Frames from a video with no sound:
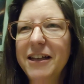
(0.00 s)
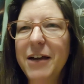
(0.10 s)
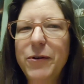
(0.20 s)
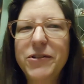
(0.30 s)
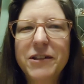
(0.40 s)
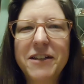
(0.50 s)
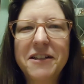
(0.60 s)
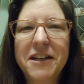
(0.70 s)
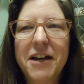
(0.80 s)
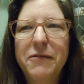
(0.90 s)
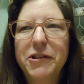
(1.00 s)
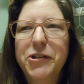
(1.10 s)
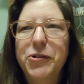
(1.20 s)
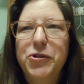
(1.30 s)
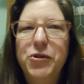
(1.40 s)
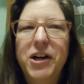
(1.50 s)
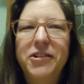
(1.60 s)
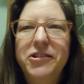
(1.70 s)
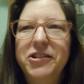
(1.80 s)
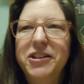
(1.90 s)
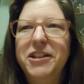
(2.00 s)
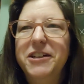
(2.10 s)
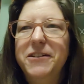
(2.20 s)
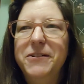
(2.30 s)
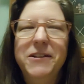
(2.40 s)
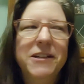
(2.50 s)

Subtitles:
it was nice to have a little dress, you know.